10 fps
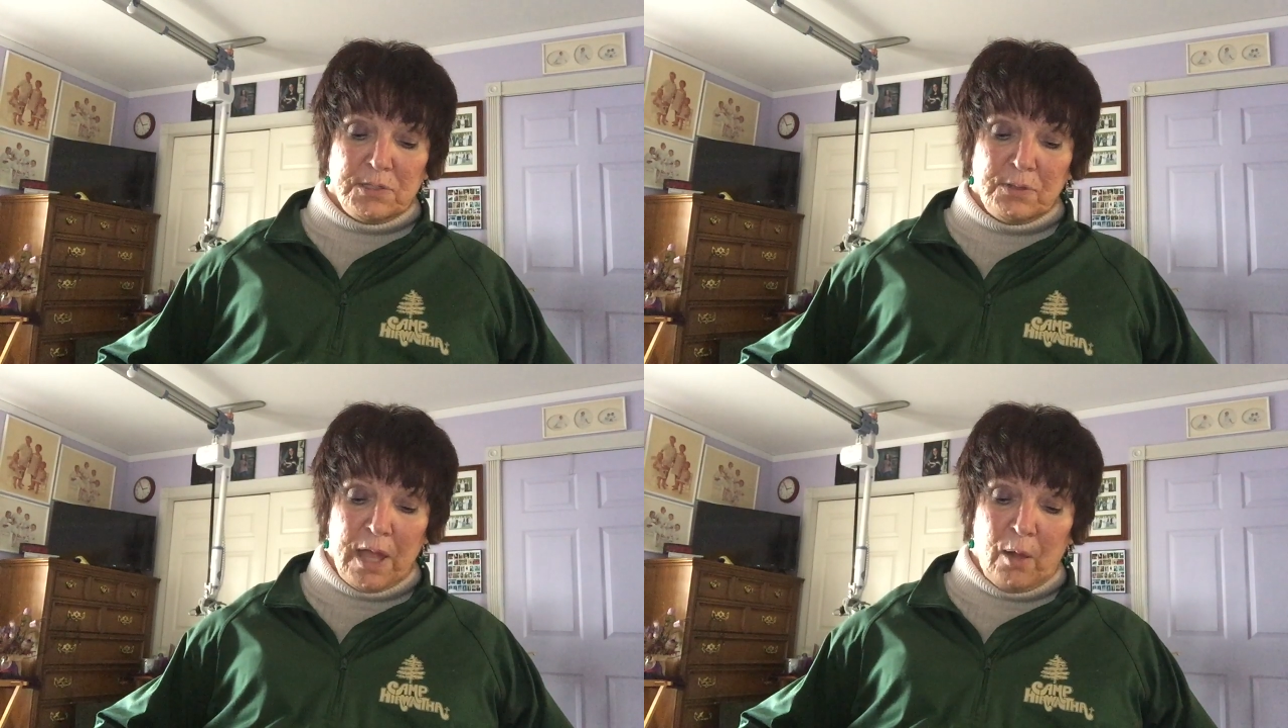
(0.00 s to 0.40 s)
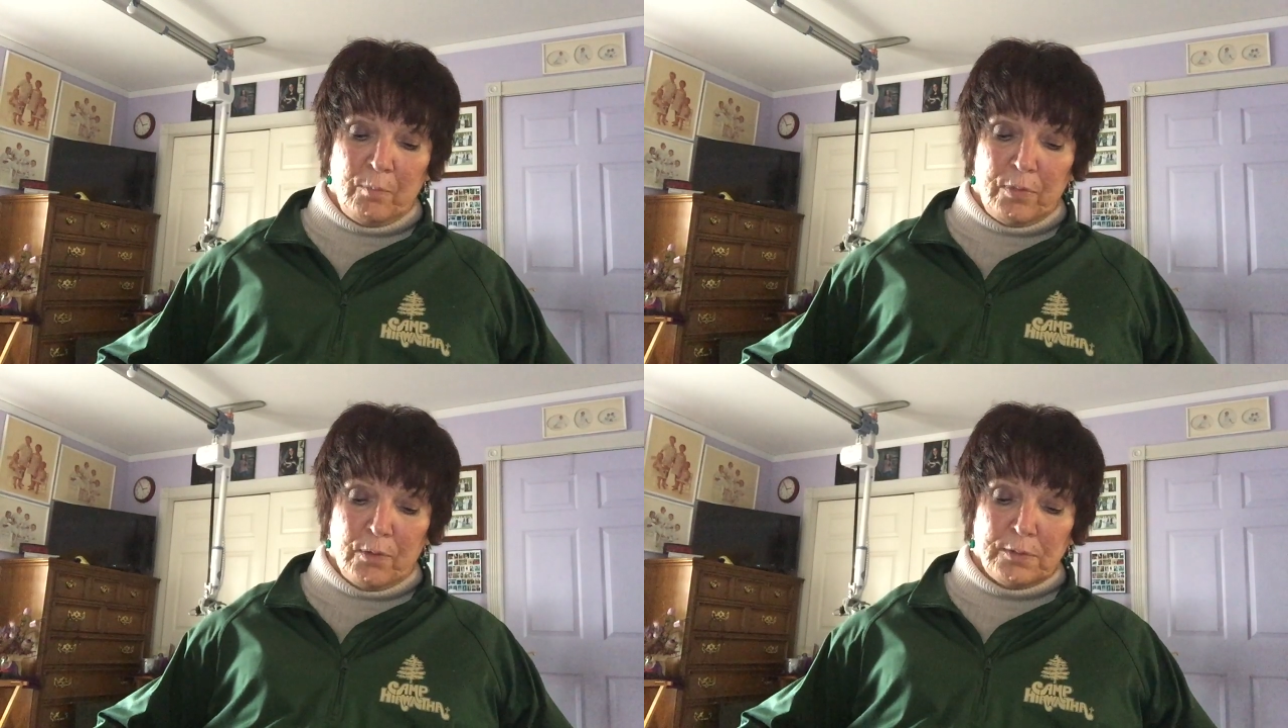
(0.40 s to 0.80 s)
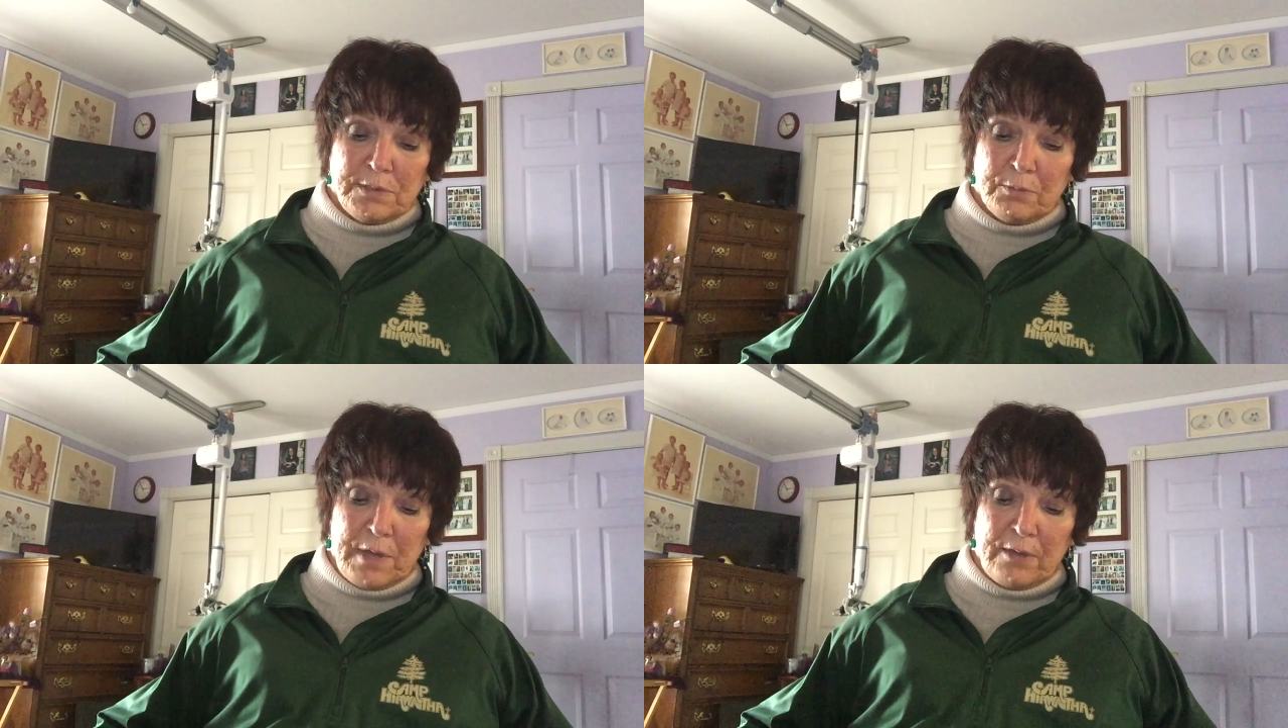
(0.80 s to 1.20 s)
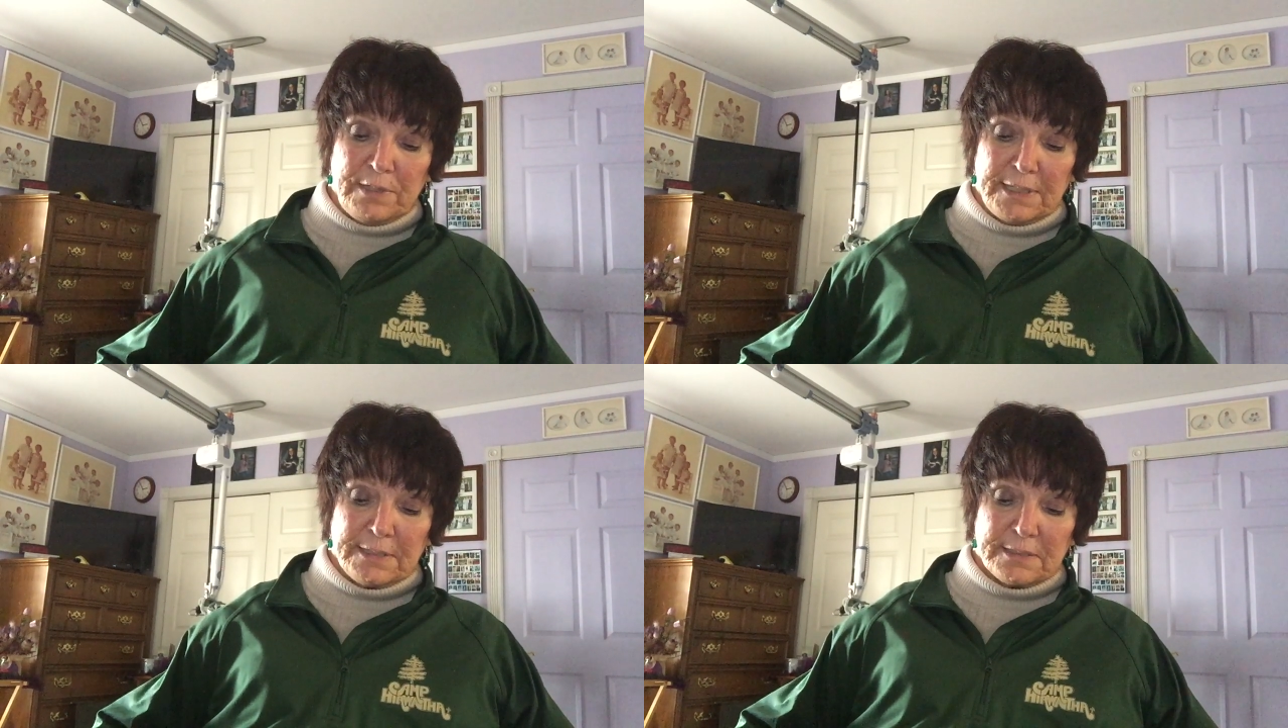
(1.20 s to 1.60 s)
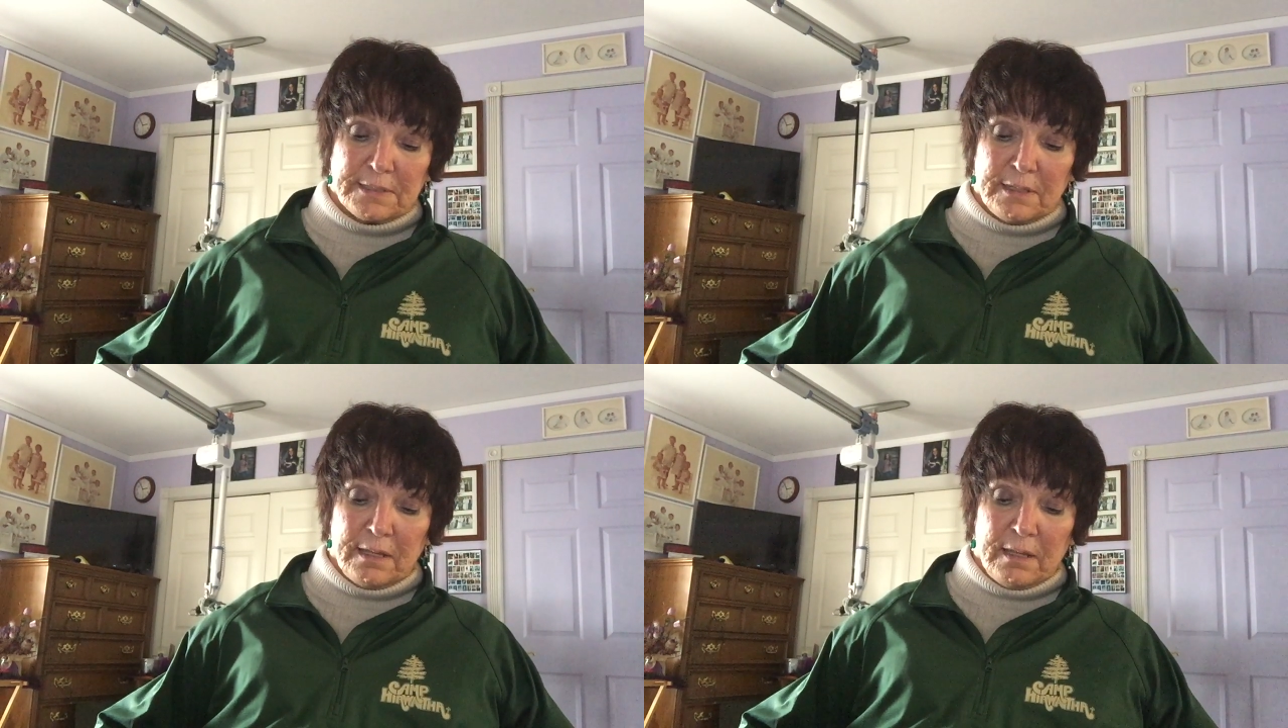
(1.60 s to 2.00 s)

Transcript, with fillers: to help those around us.